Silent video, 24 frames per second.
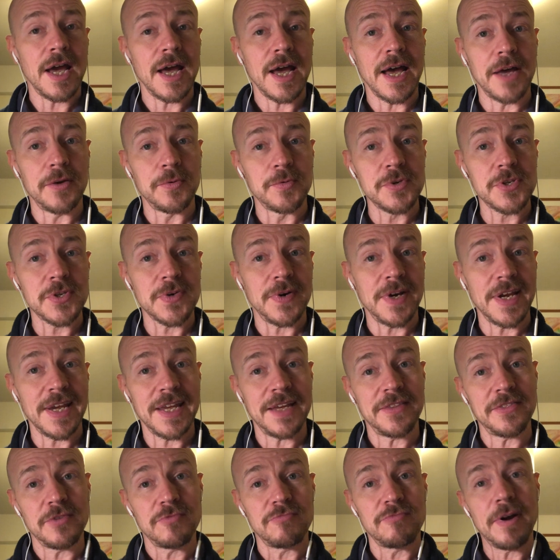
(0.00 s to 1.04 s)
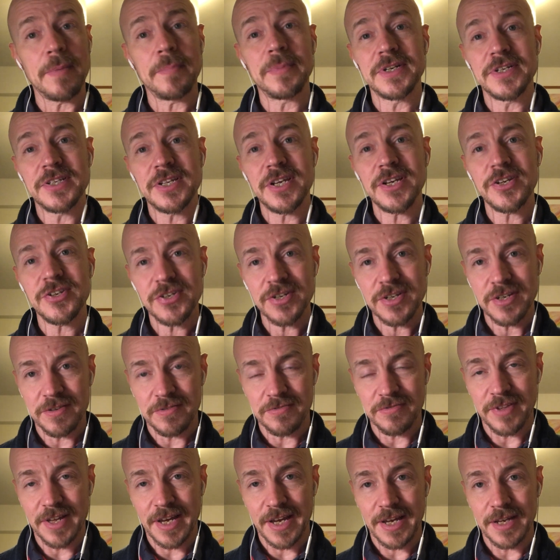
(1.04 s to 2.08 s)
And also I get the repetition
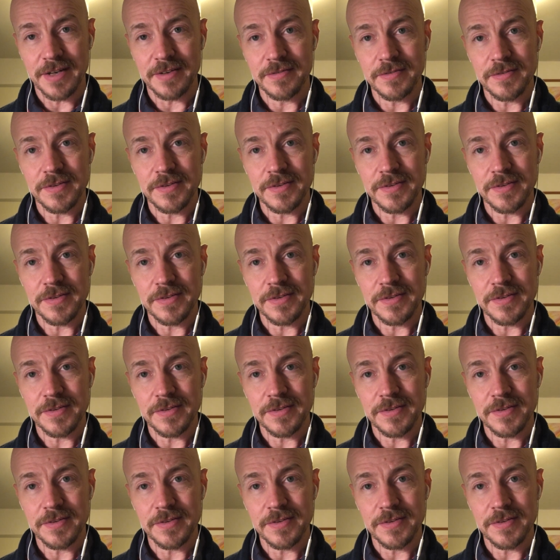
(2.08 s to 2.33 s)
of that.